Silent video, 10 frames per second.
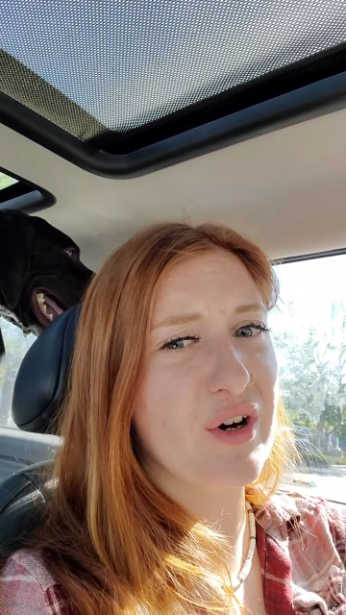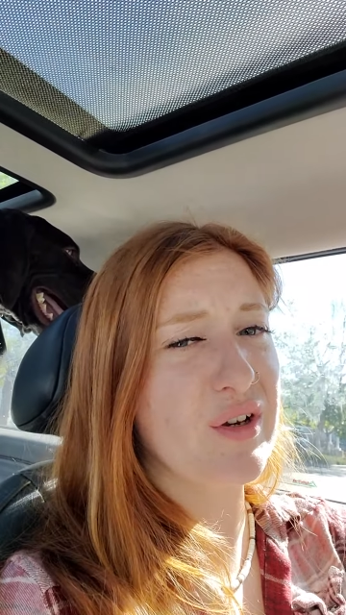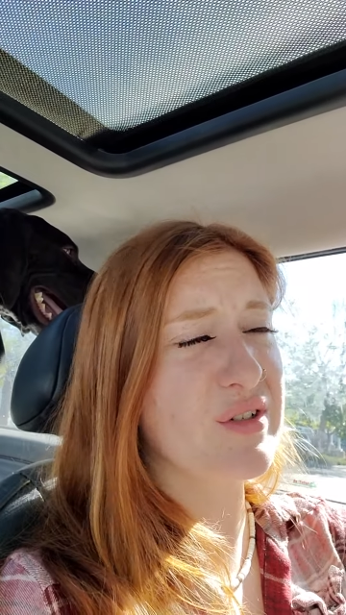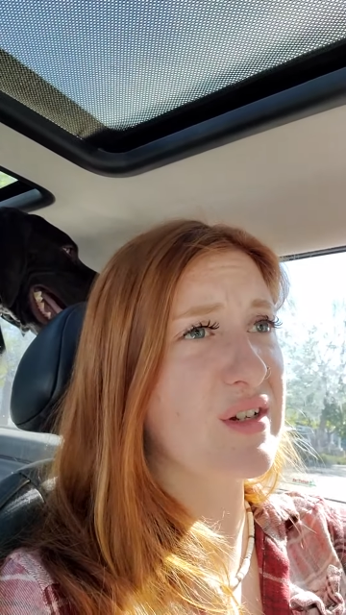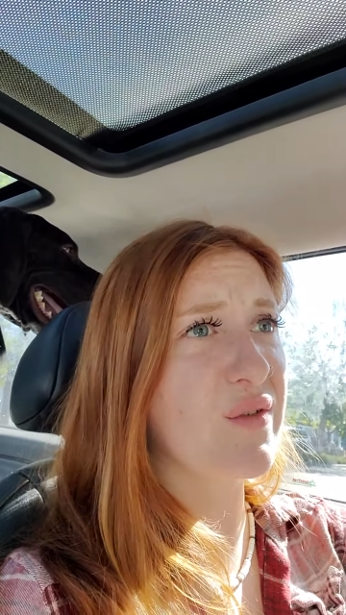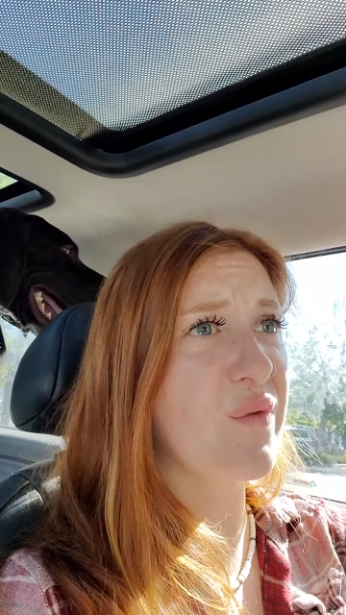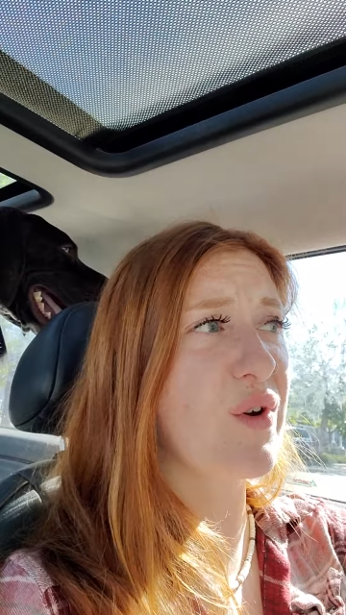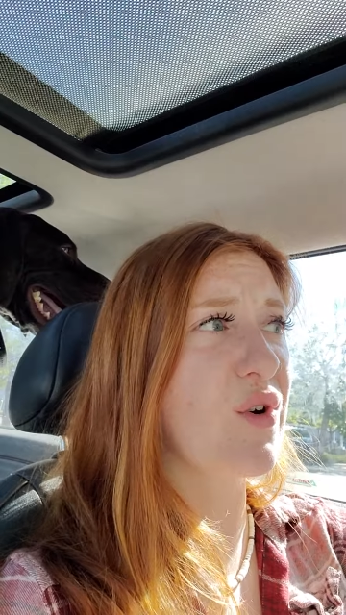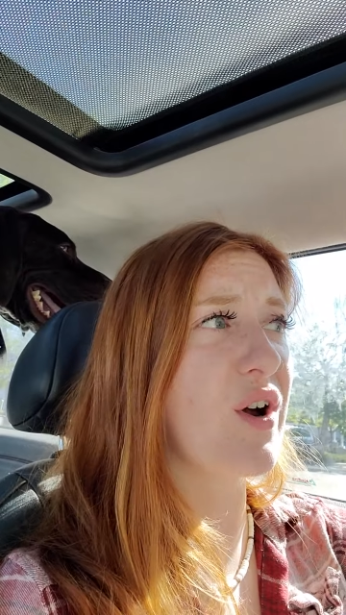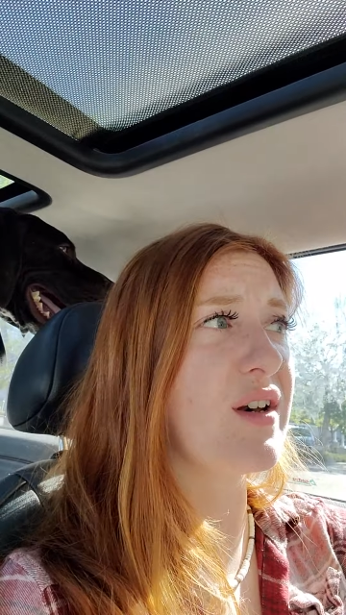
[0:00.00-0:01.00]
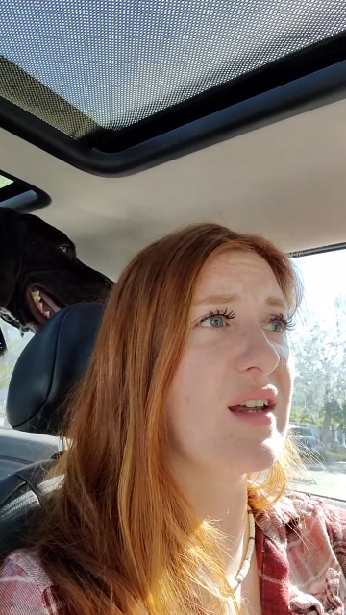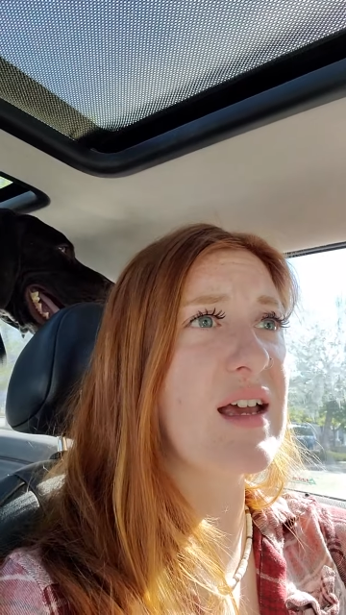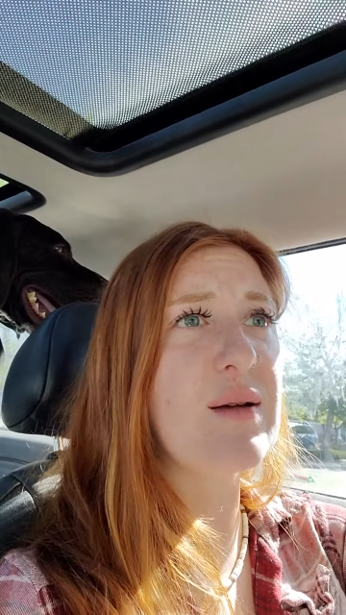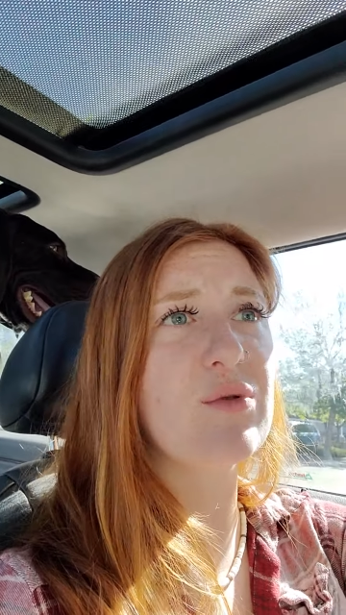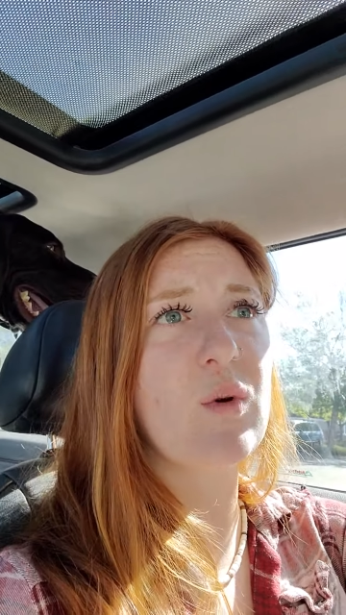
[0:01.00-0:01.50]
It doesn't feel good, and it
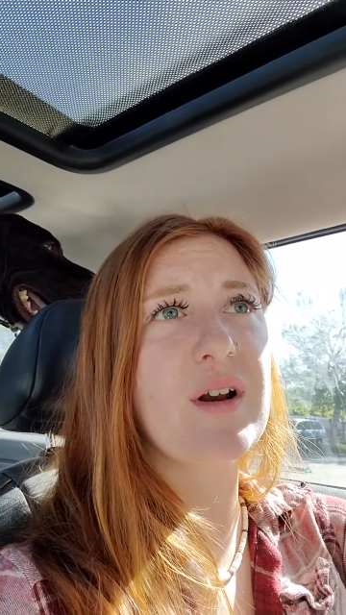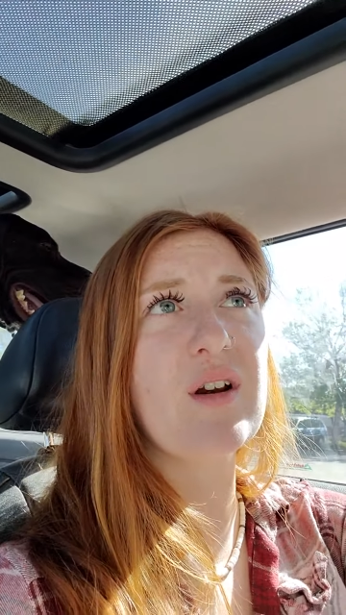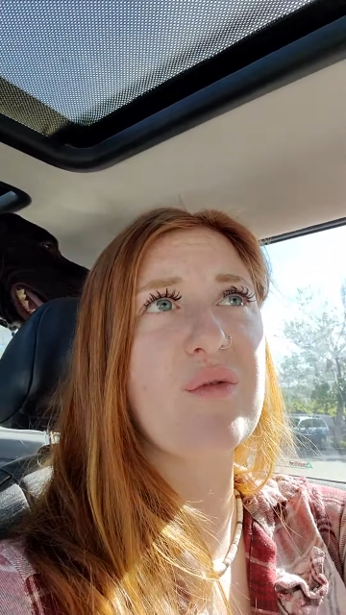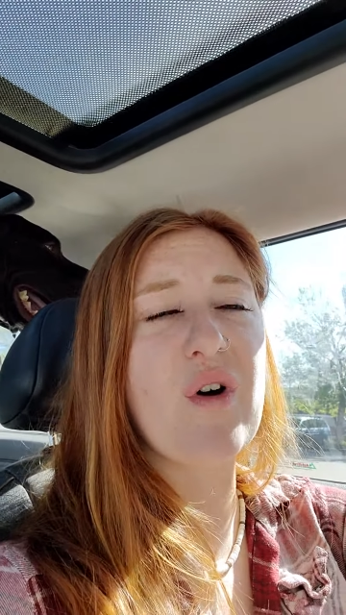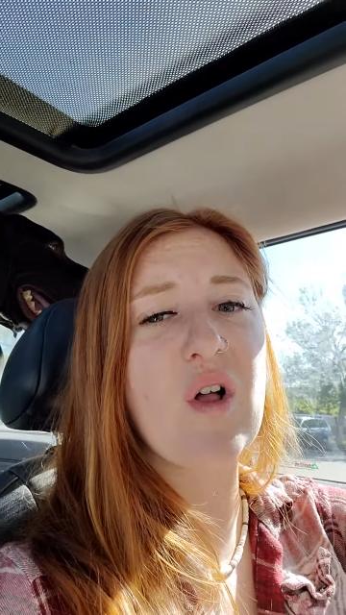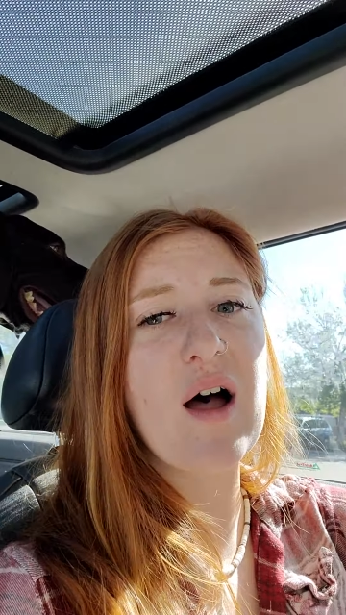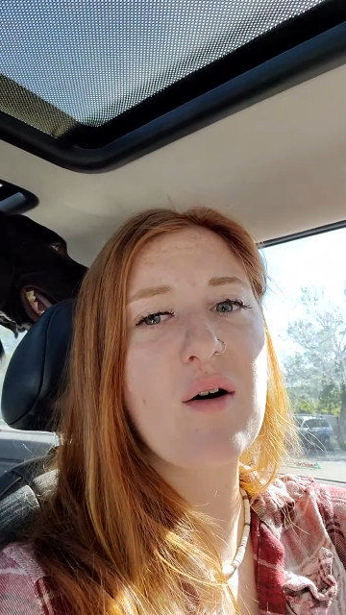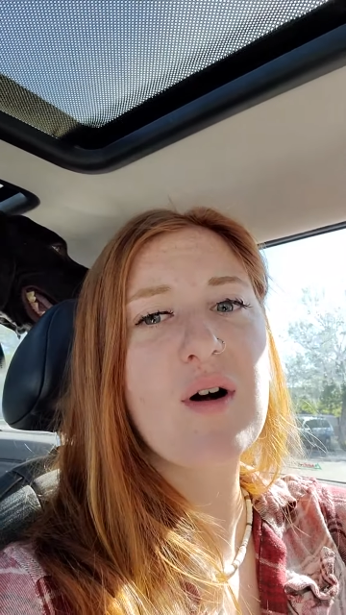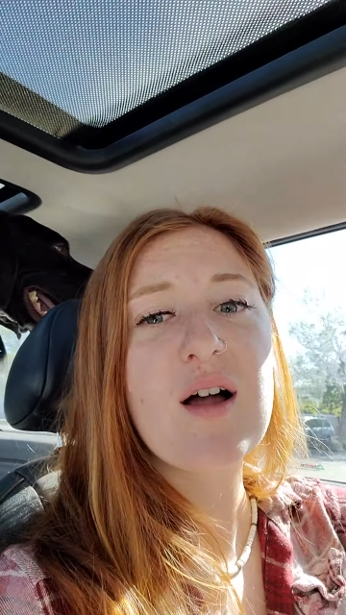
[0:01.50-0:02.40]
keeps wanting to fall out.